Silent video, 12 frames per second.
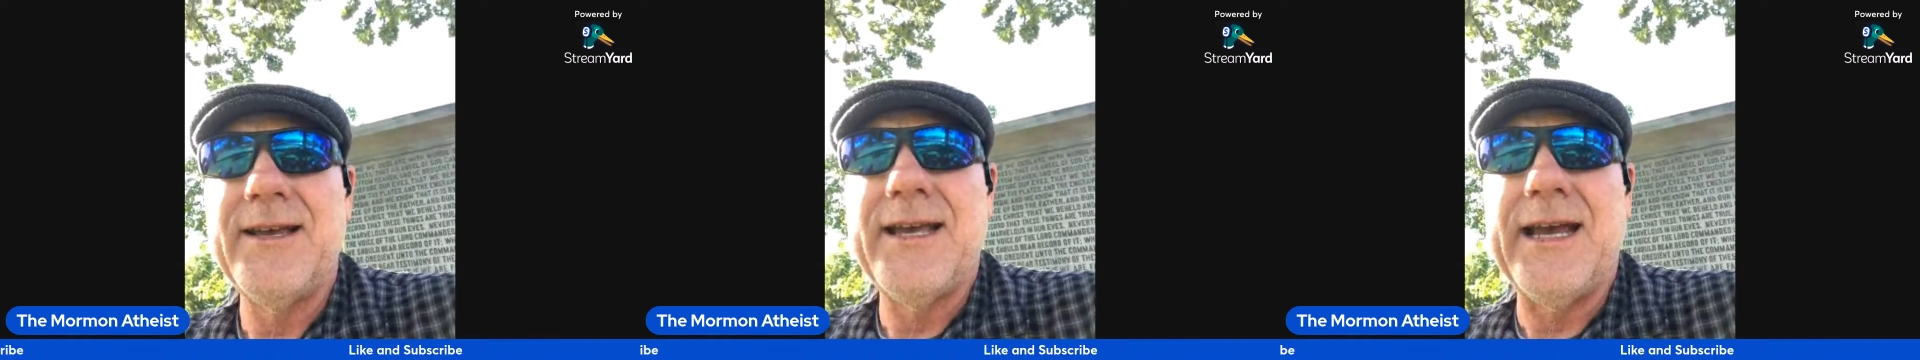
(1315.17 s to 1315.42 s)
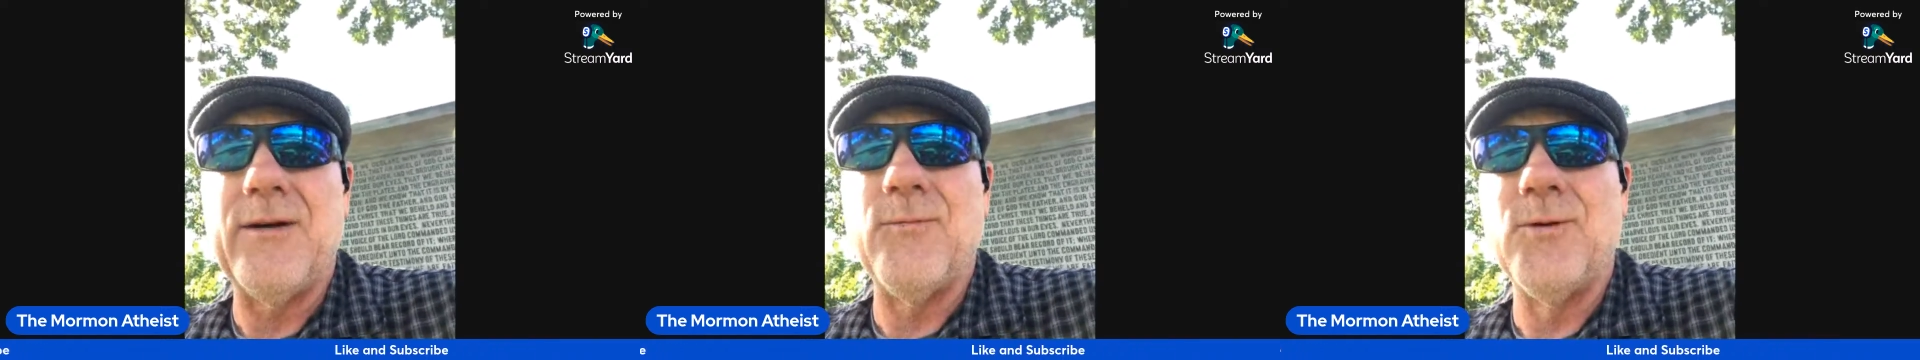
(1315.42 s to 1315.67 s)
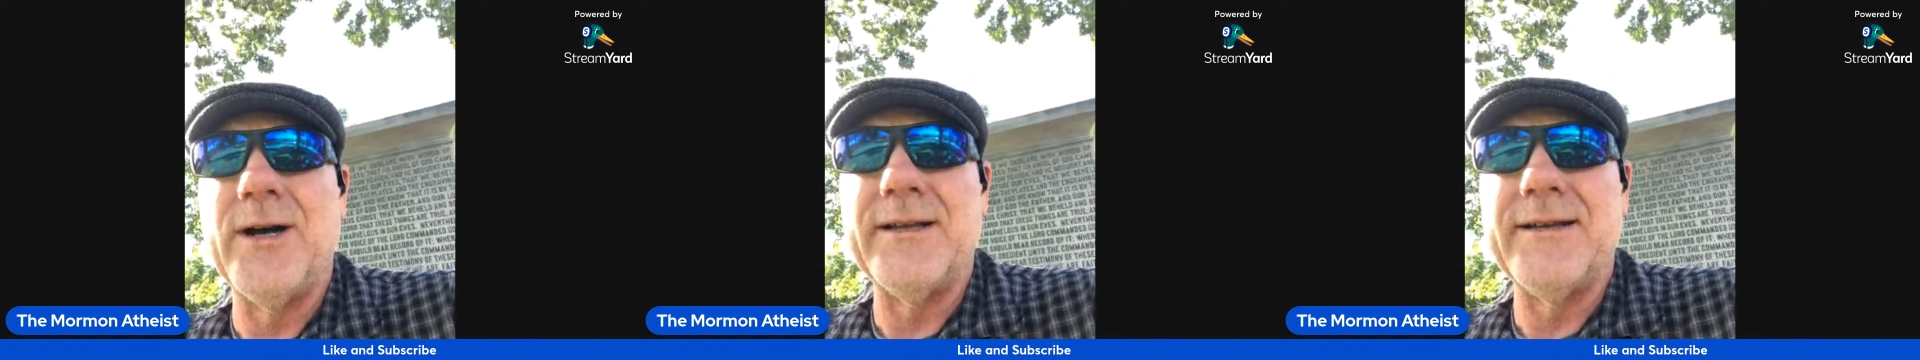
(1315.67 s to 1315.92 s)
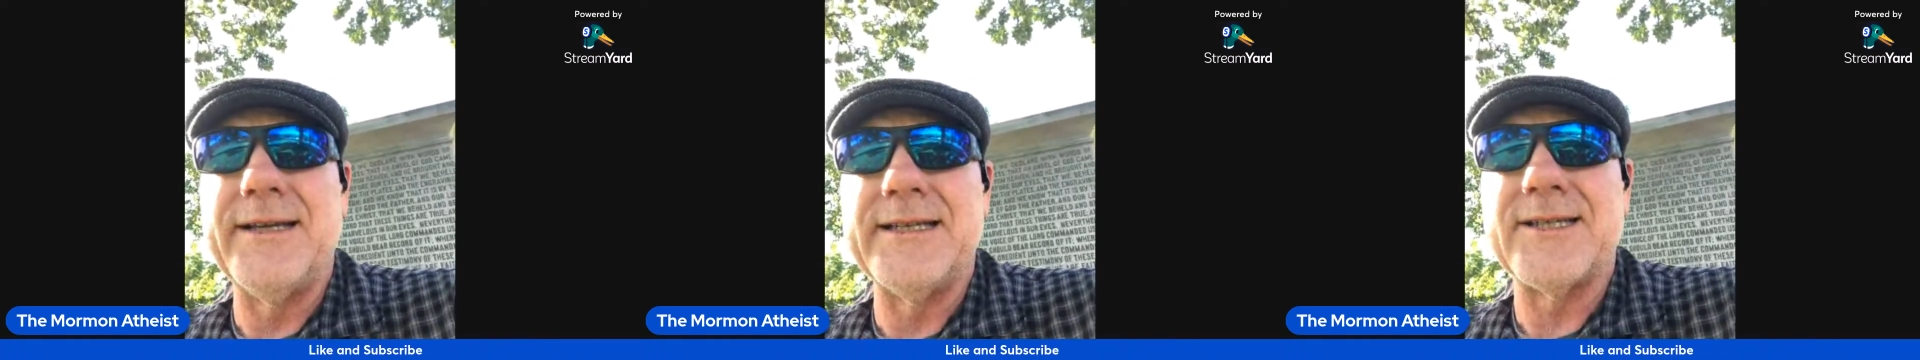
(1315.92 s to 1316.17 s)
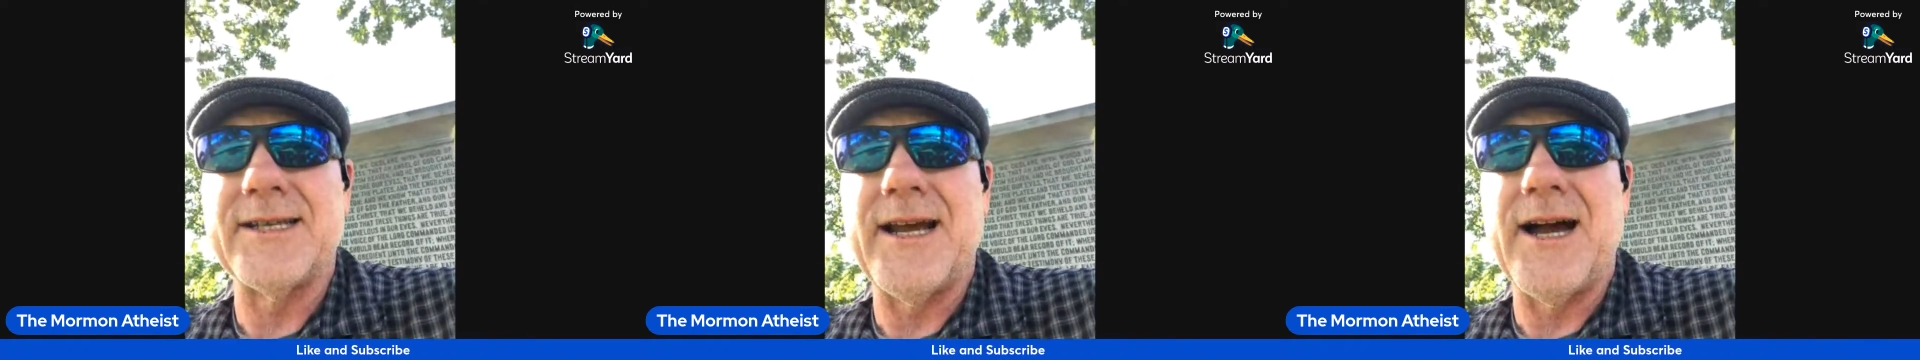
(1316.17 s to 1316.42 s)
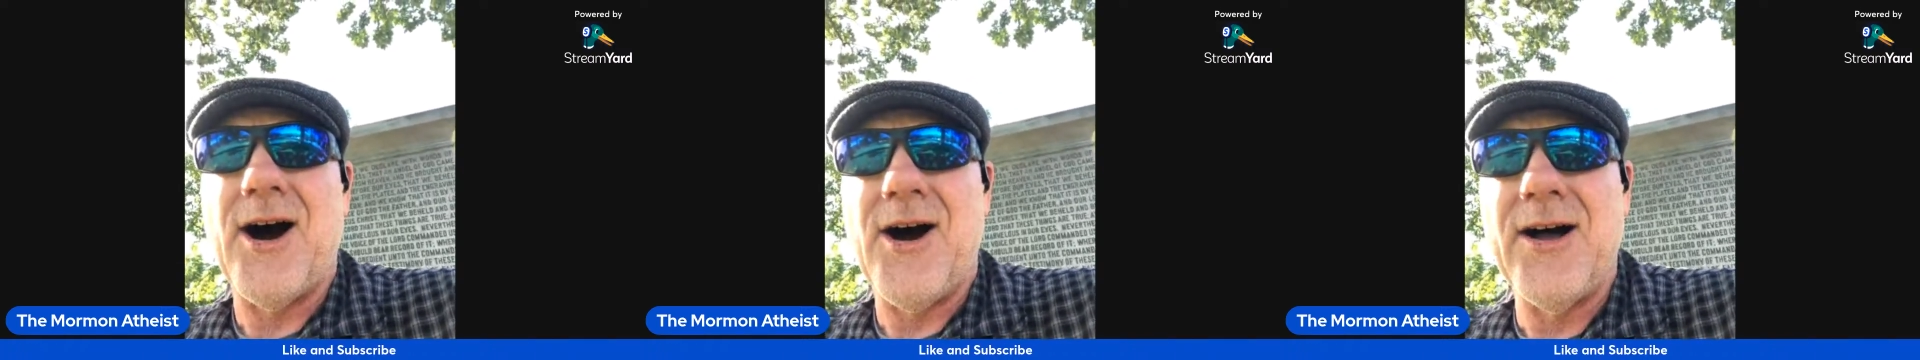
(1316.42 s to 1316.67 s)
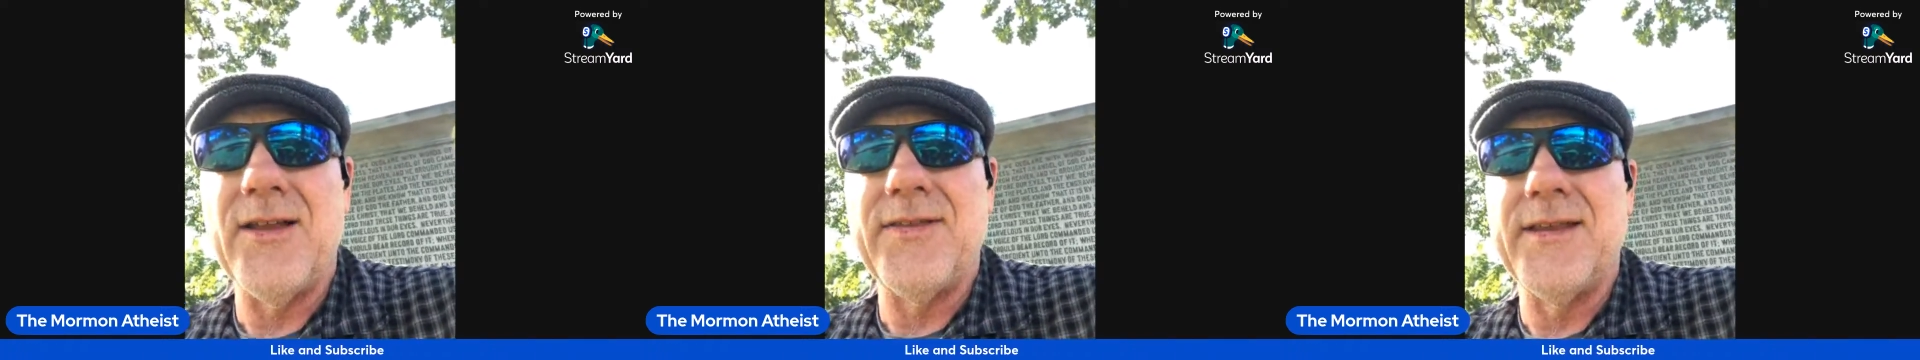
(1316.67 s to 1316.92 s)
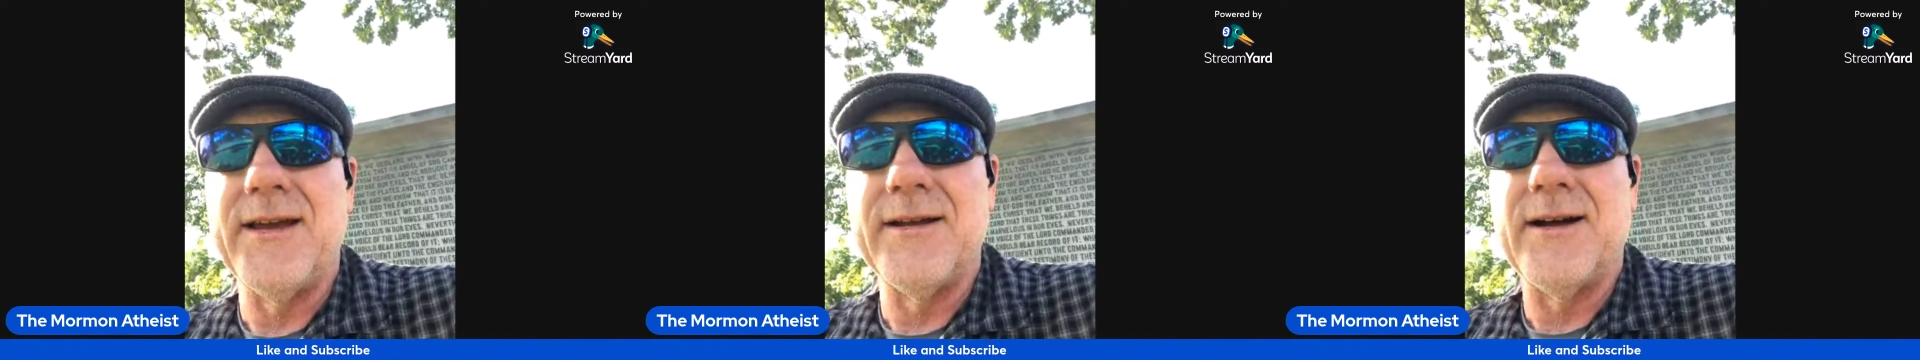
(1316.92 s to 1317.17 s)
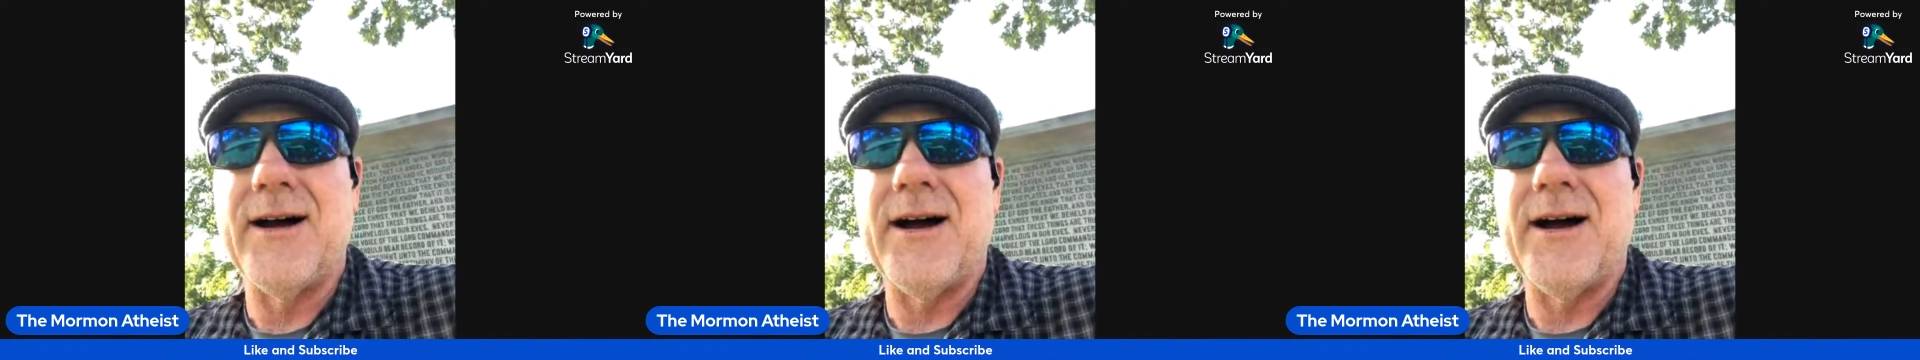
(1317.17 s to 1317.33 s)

and what is on the